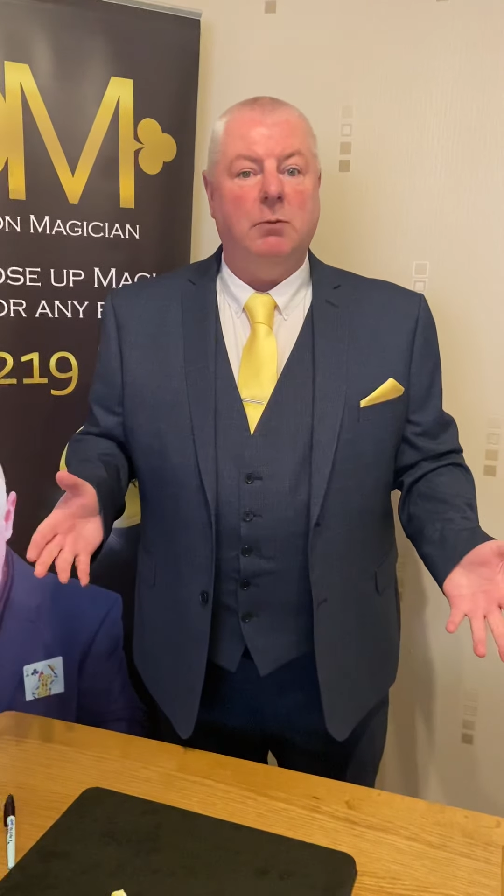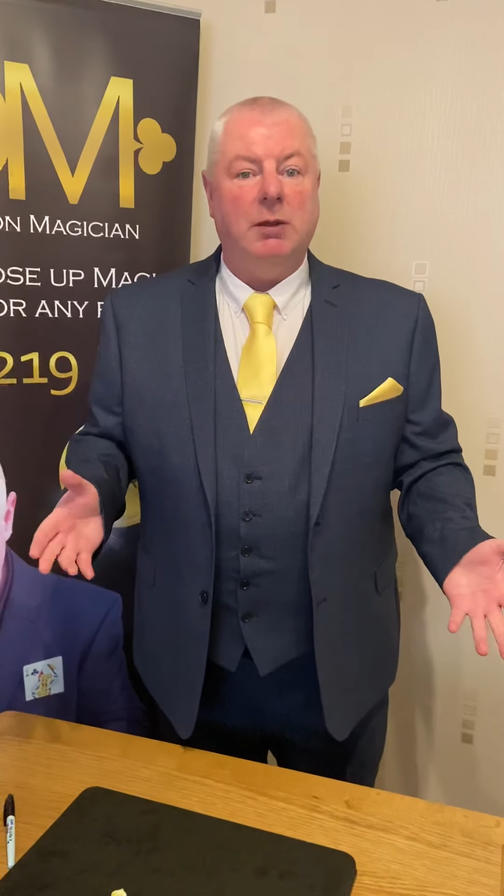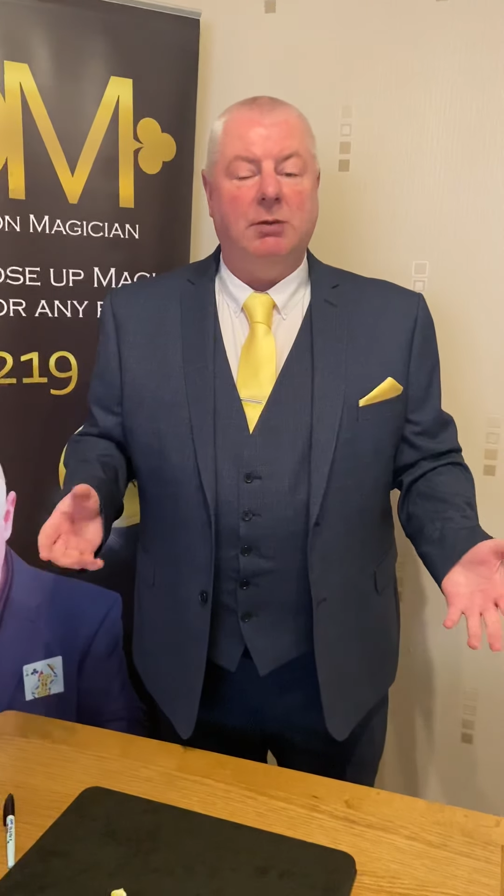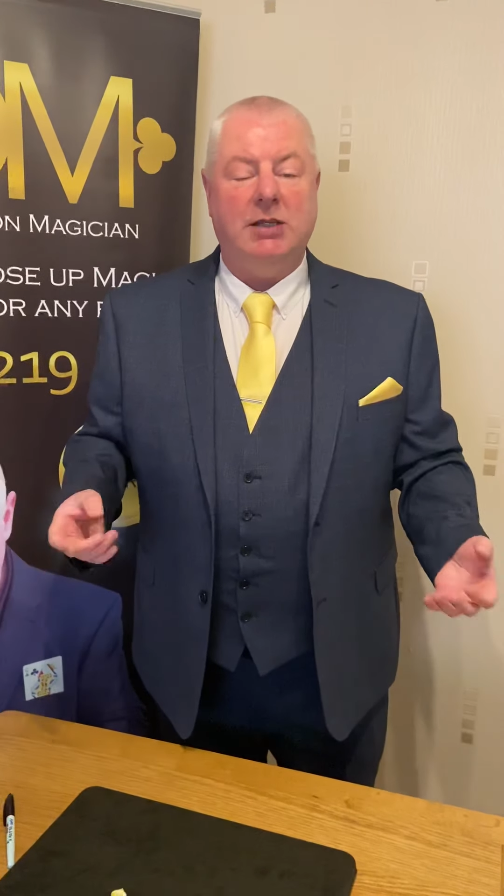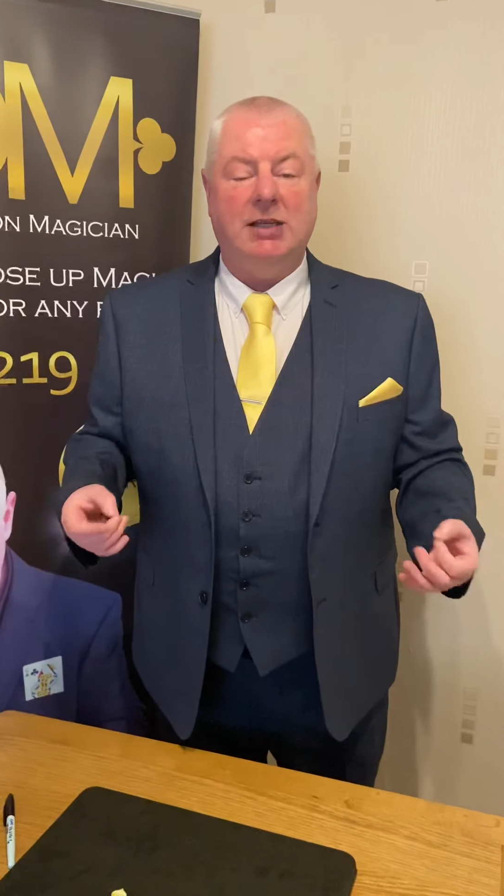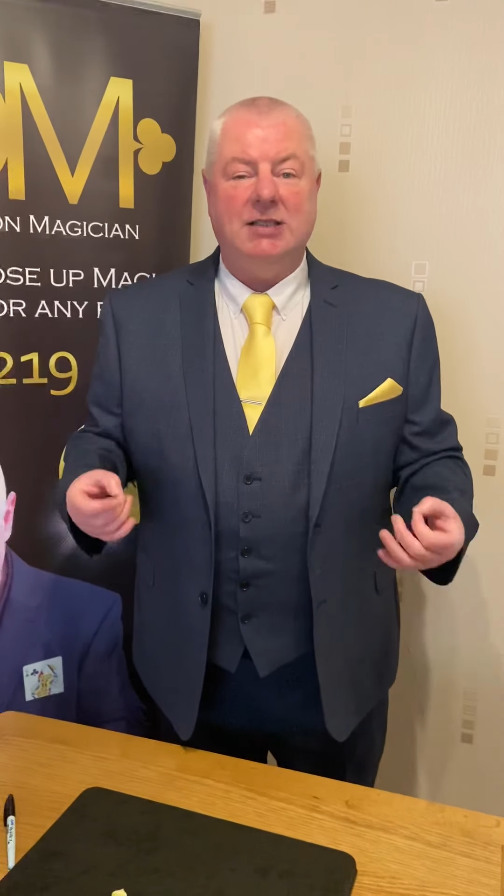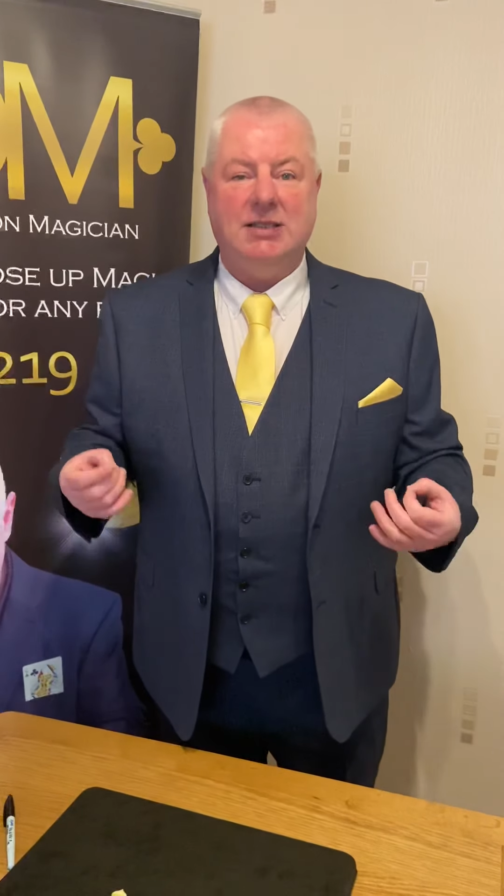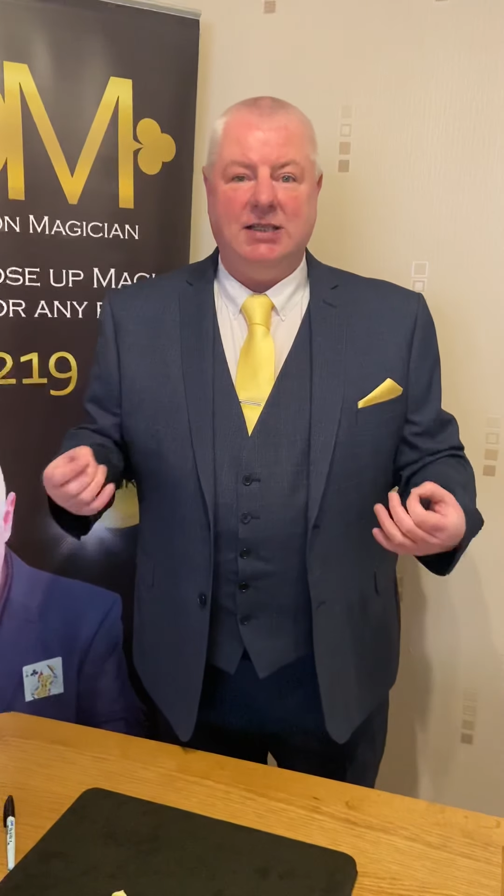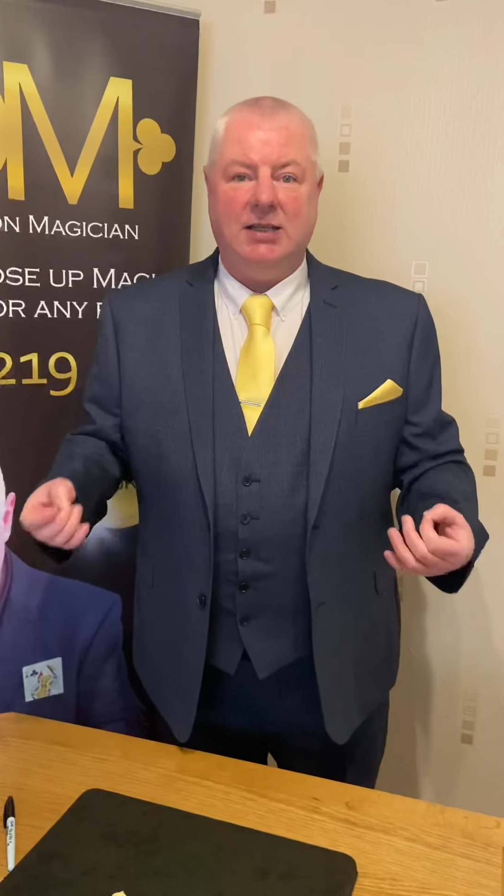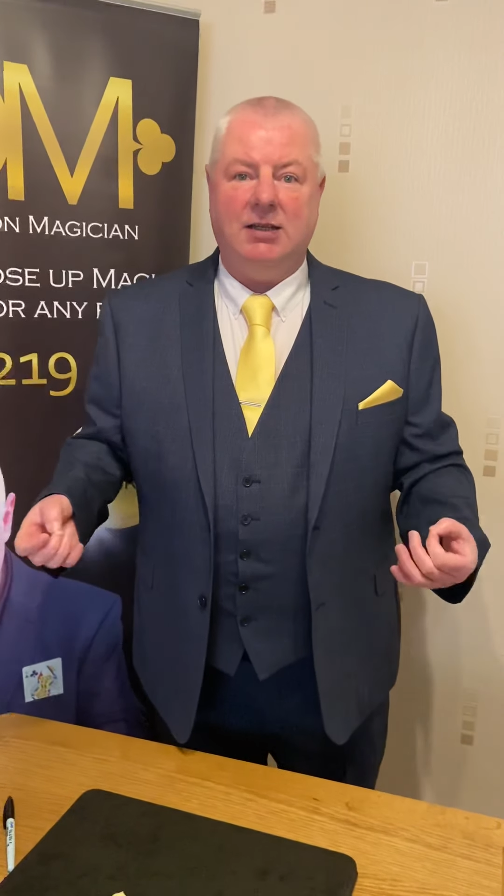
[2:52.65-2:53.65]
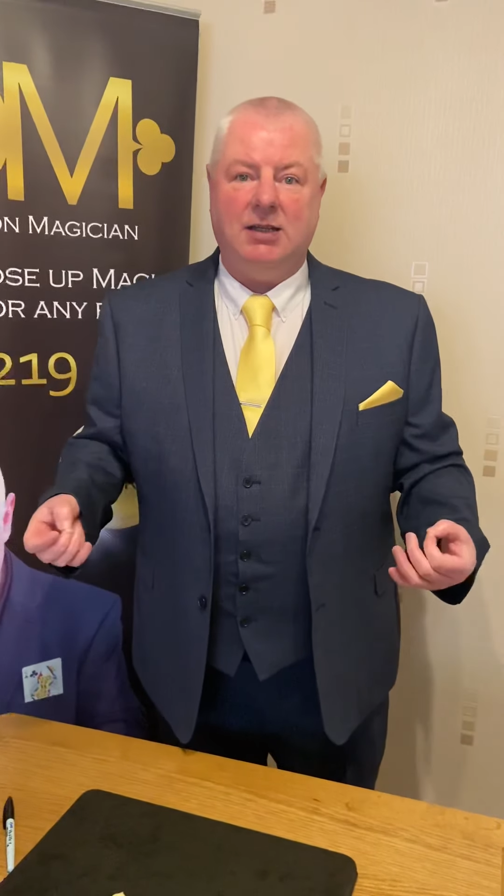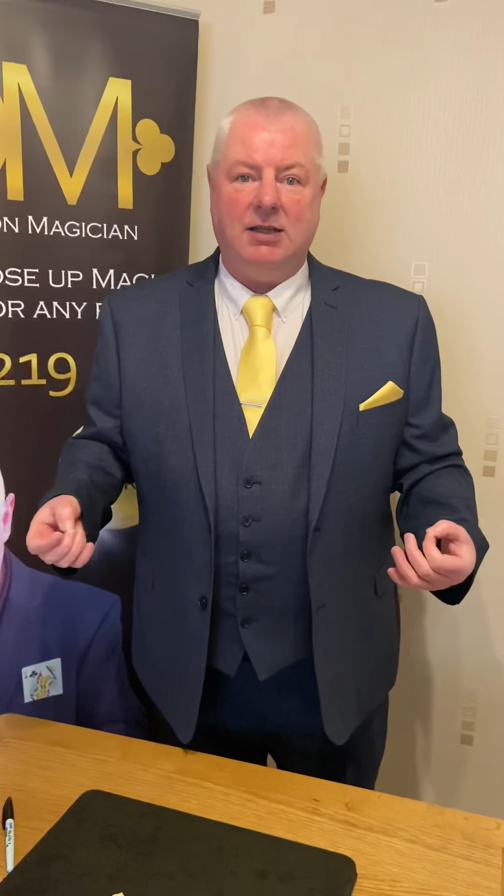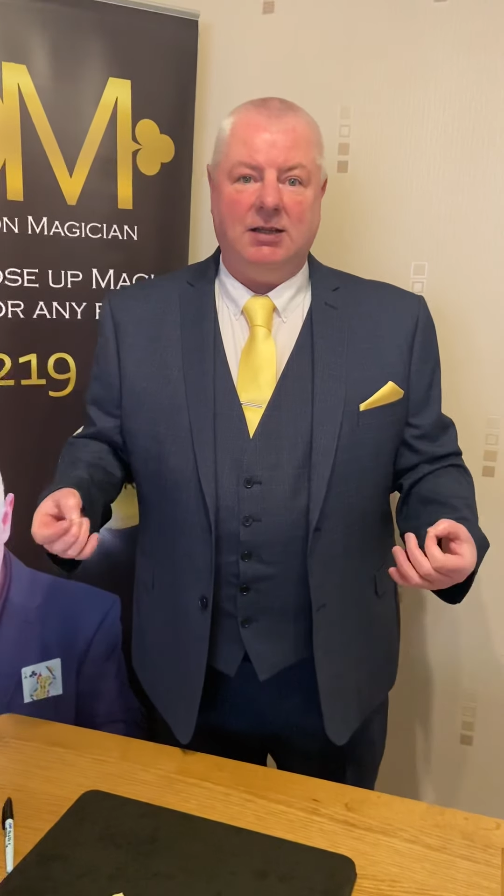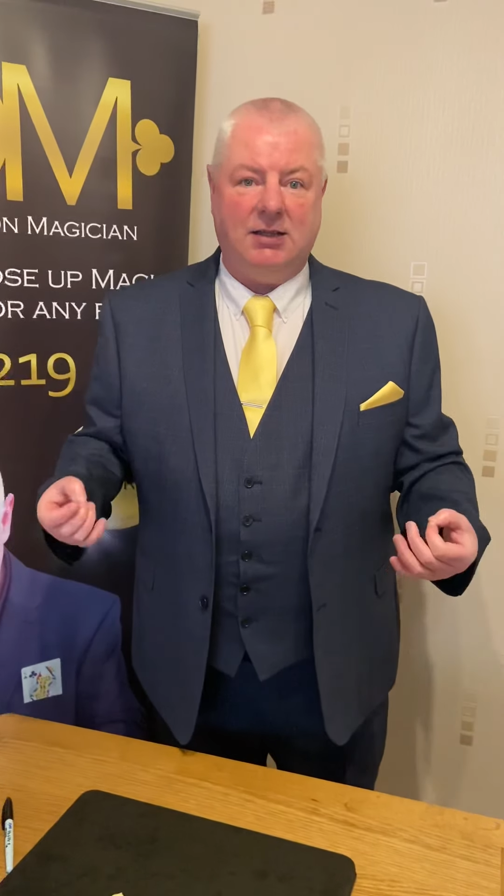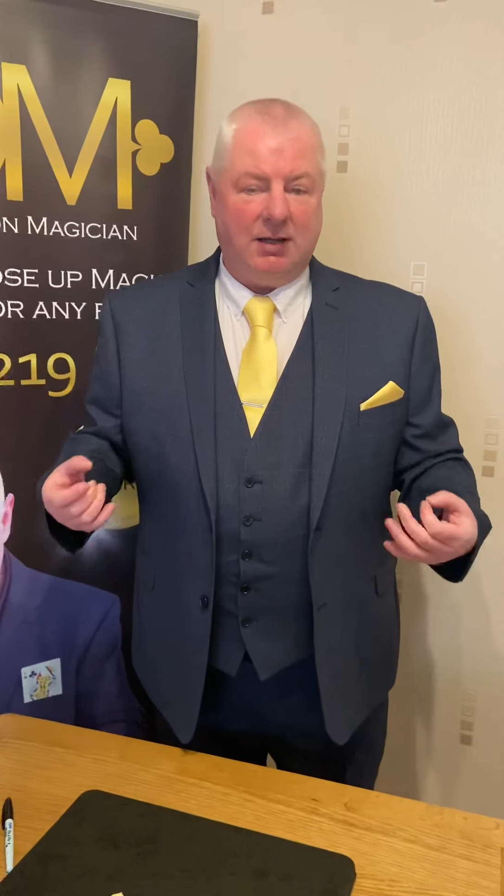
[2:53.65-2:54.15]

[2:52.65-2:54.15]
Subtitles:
people and you can see the